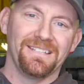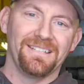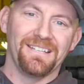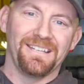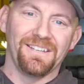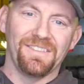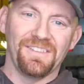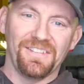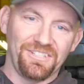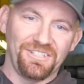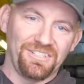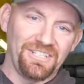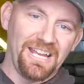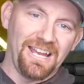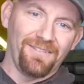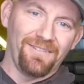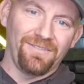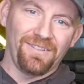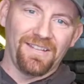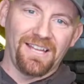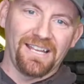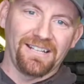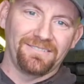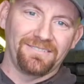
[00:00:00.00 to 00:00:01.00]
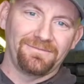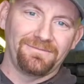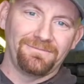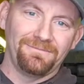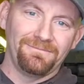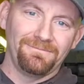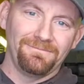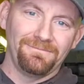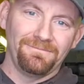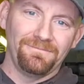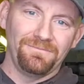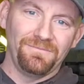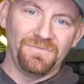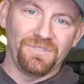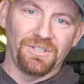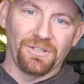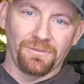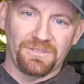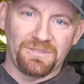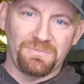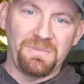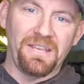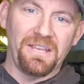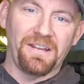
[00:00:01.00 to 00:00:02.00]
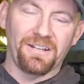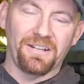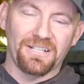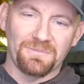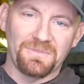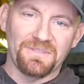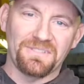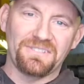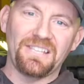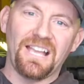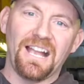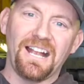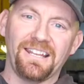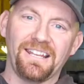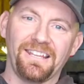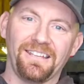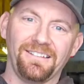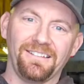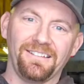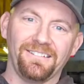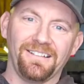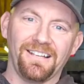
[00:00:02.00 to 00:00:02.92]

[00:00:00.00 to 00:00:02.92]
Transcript: and then you'd have, like, your speakers beside it,